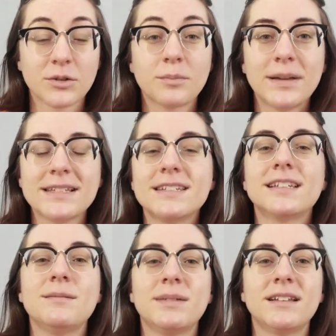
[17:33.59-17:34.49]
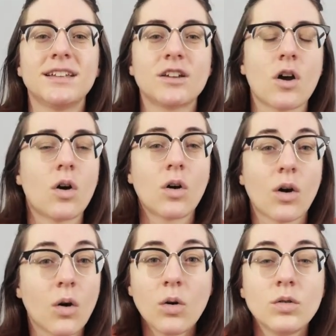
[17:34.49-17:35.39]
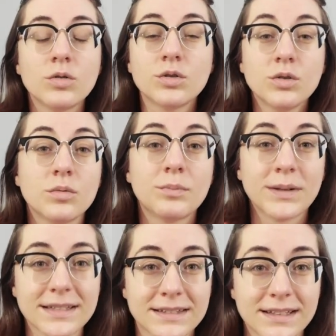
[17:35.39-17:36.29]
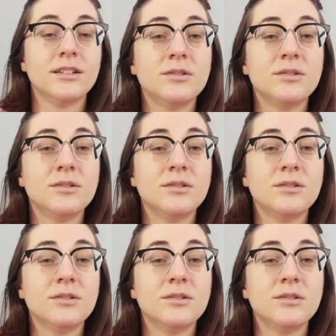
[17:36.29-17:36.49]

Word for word: You're basically building a whole new business.